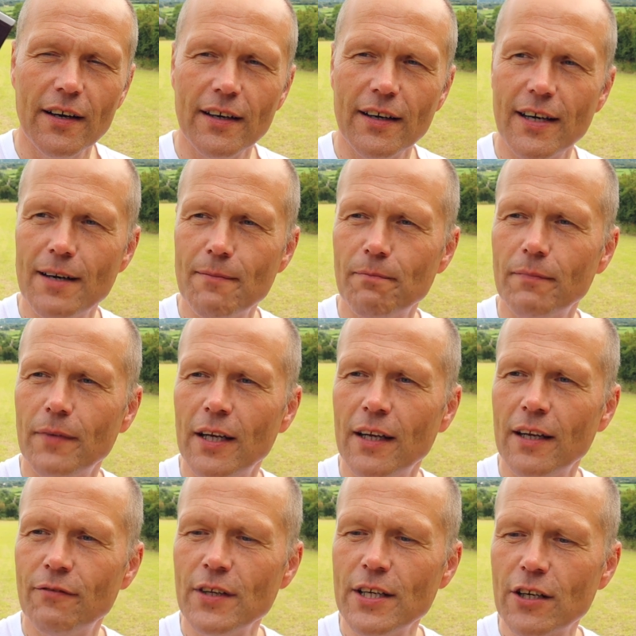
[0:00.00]
a
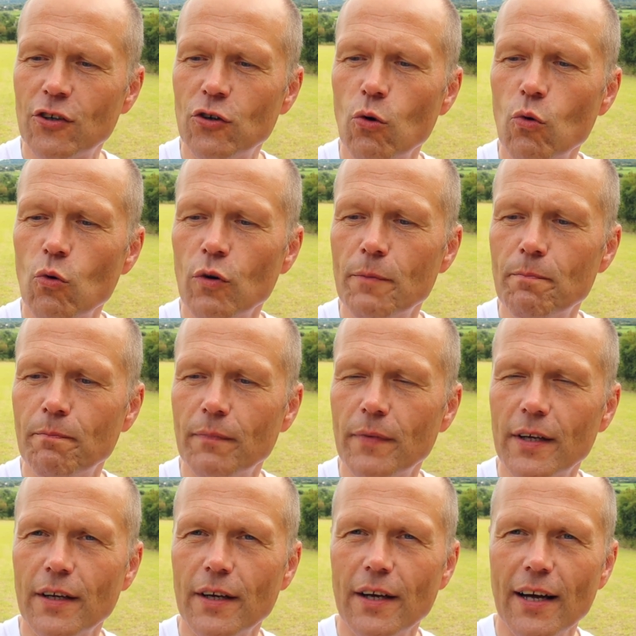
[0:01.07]
lovely Corum.
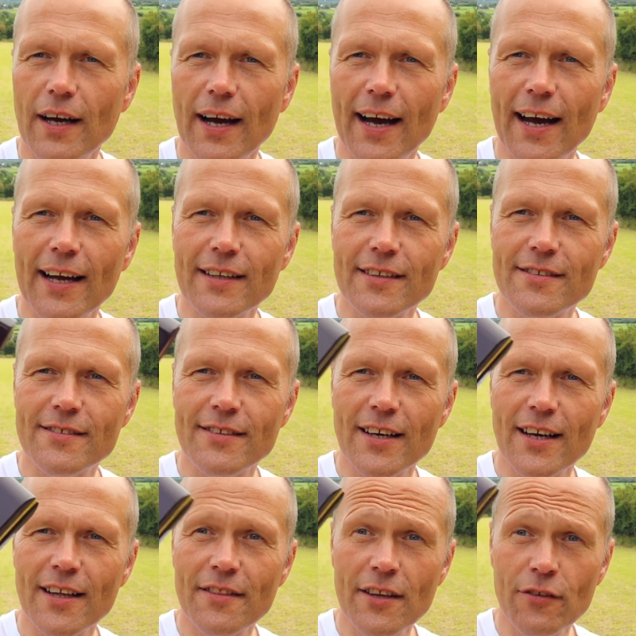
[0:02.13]
And
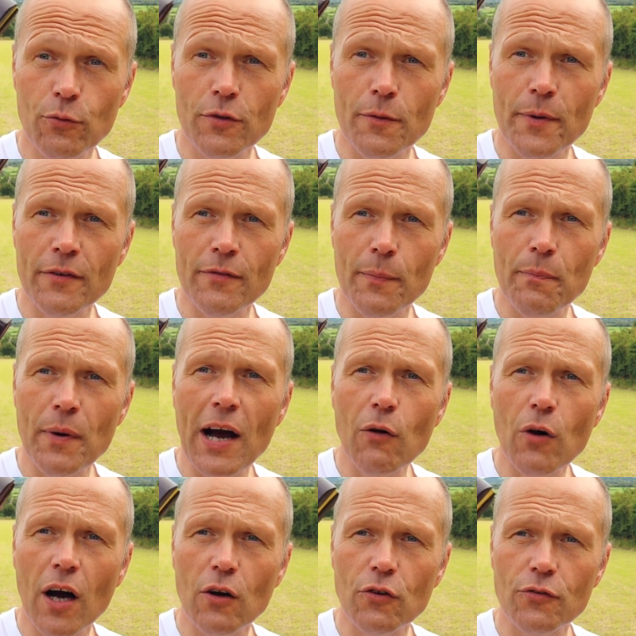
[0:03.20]
this was a bit of a
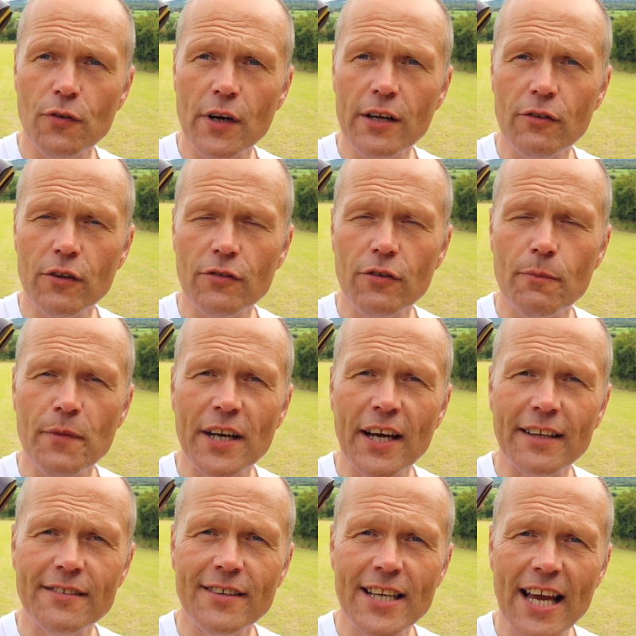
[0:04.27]
powerhouse fragrance from the
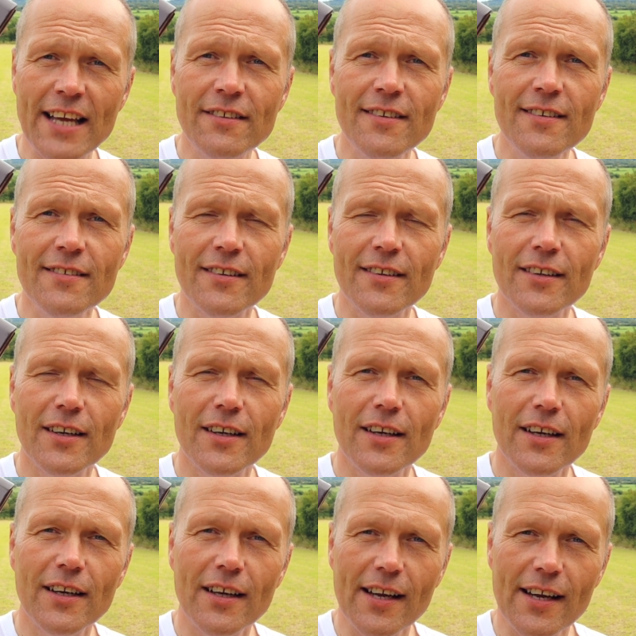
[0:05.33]
1980s.
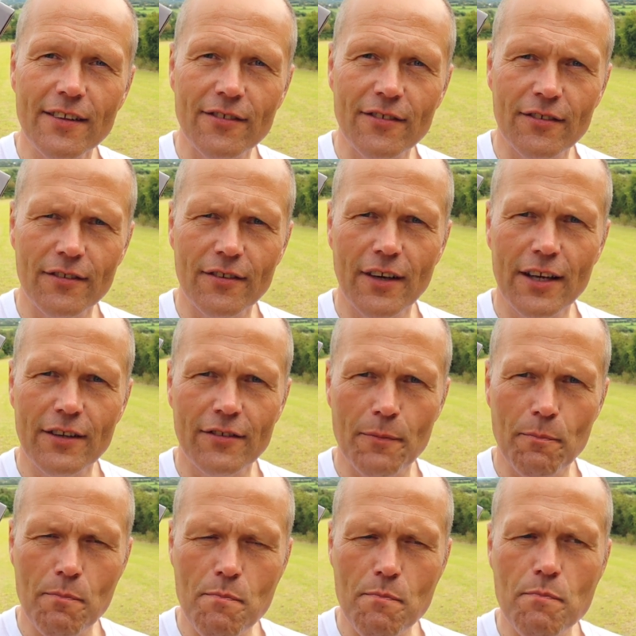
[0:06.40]
It's
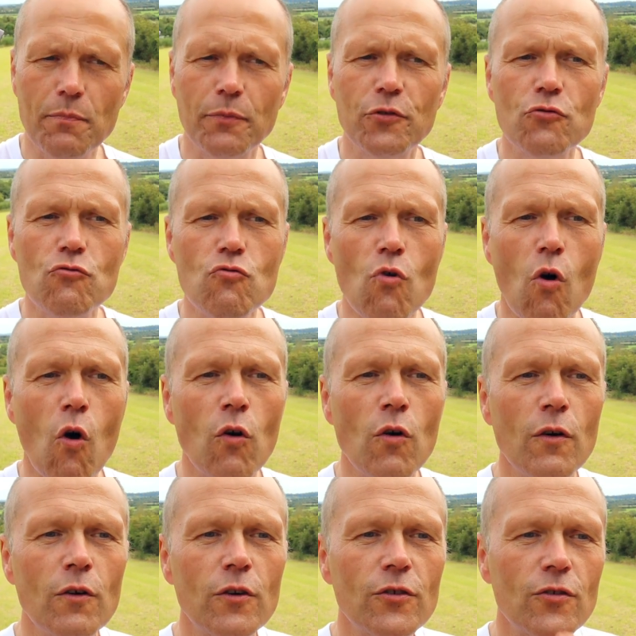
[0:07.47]
a
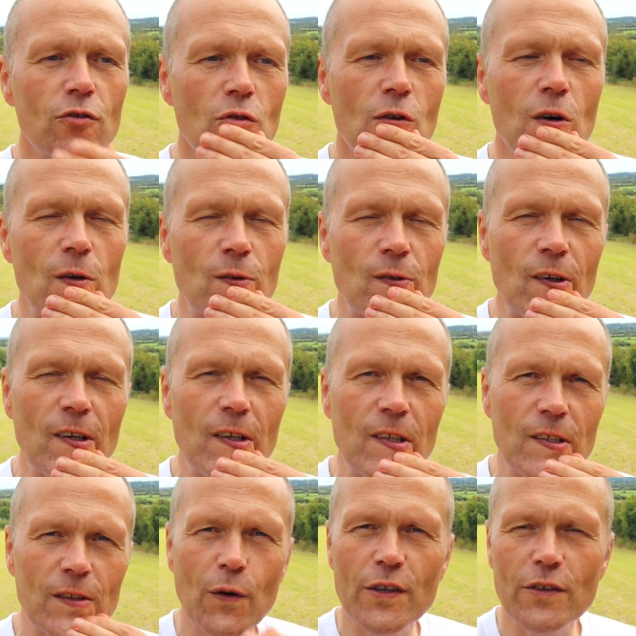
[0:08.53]
strong
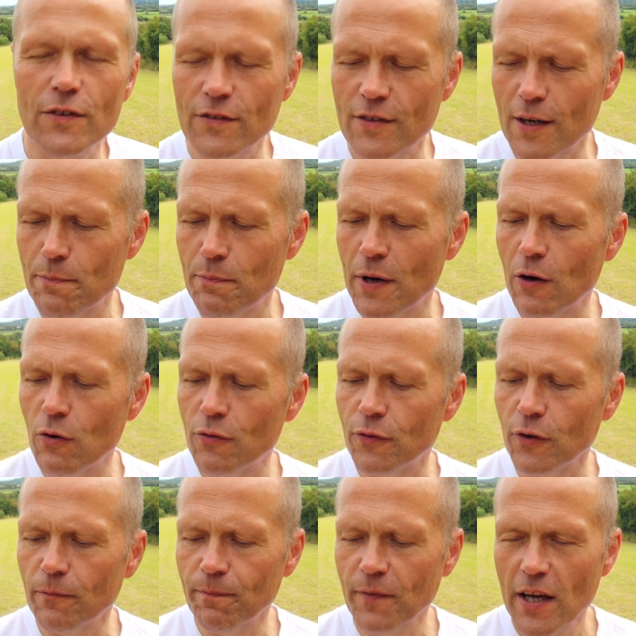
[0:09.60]
fragrance, quite
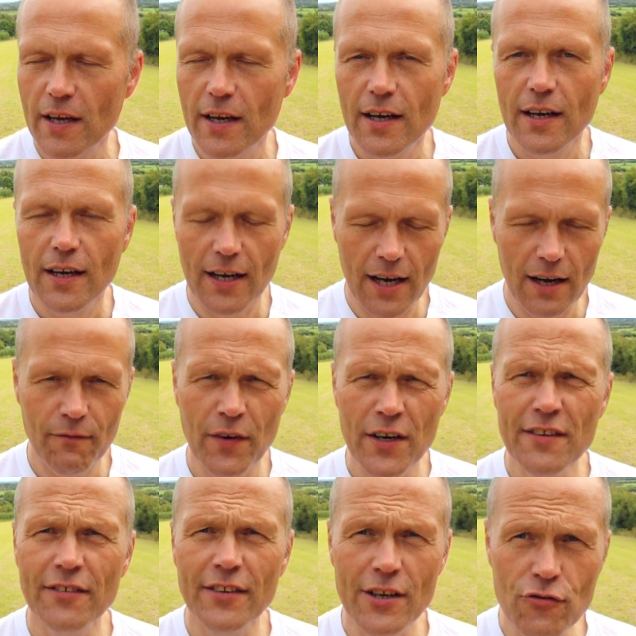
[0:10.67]
powerful,
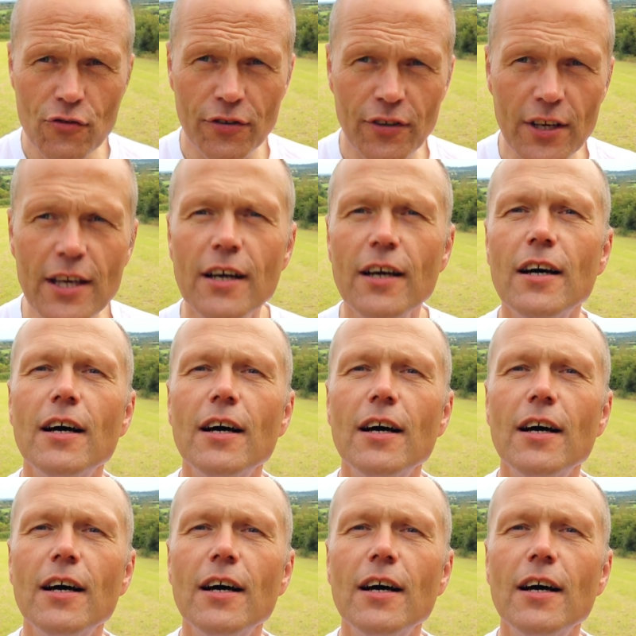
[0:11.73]
very citrusy,